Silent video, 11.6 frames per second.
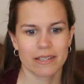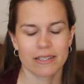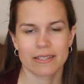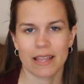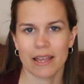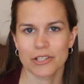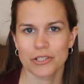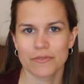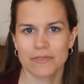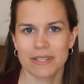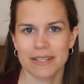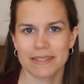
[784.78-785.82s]
stash of
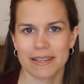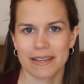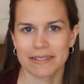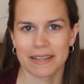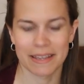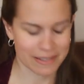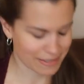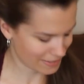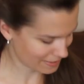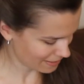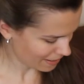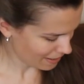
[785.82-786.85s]
knitting
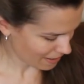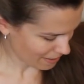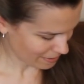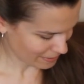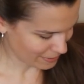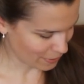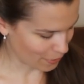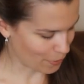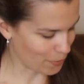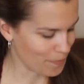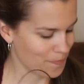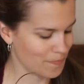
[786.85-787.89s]
techniques.
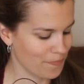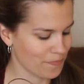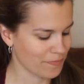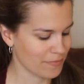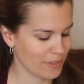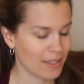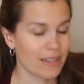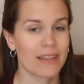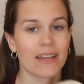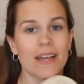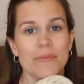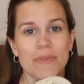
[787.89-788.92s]
So
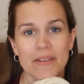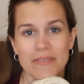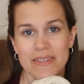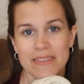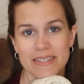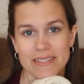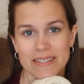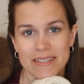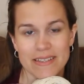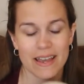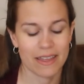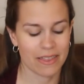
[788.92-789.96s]
I'm loving this to
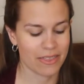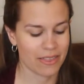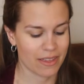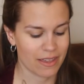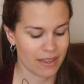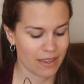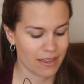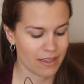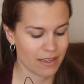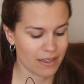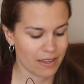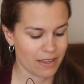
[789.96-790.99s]
death.
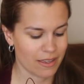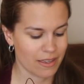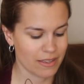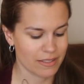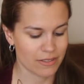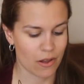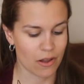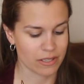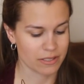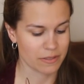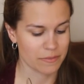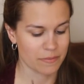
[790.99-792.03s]
It is
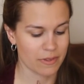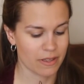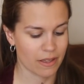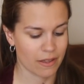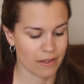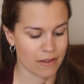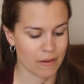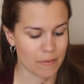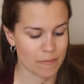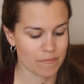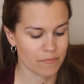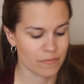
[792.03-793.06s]
awesome.
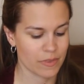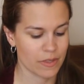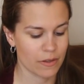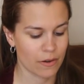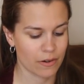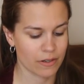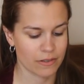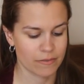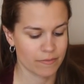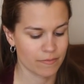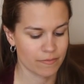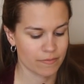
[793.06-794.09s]
Um, the yarn,
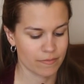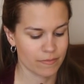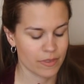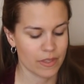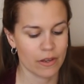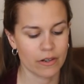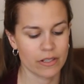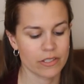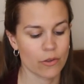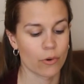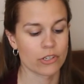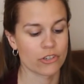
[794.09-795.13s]
the yarn is
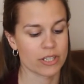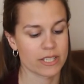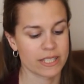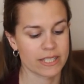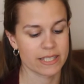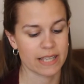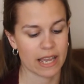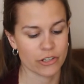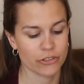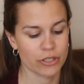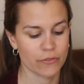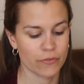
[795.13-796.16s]
gorgeous. This is
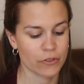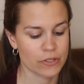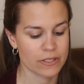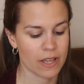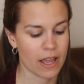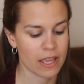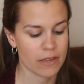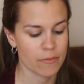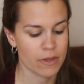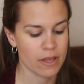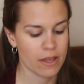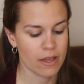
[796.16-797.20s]
actually the first time
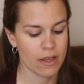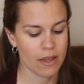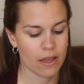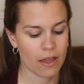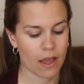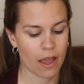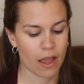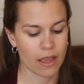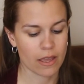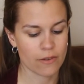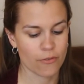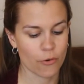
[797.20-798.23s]

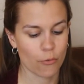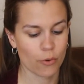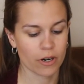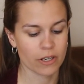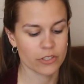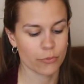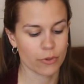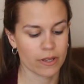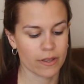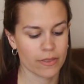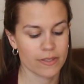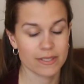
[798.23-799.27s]
I've worked
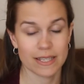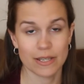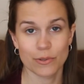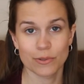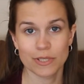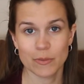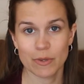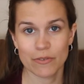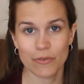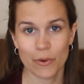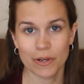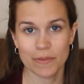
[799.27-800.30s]
with singles
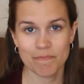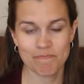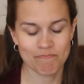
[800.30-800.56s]
before,